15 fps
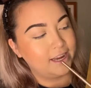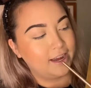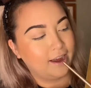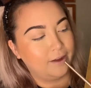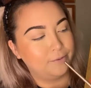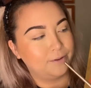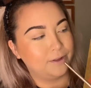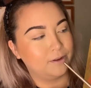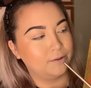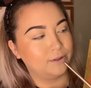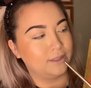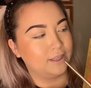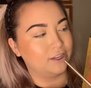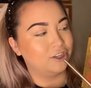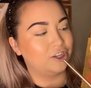I will use
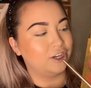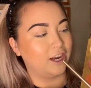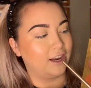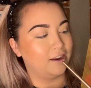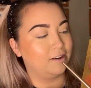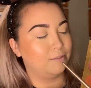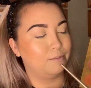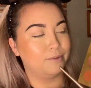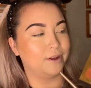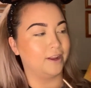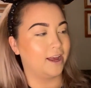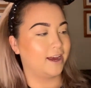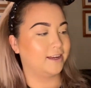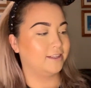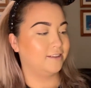this shade, but
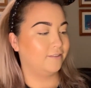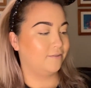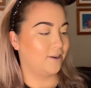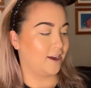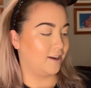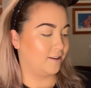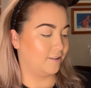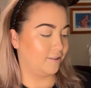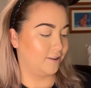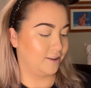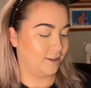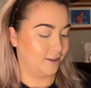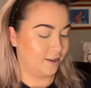as of now,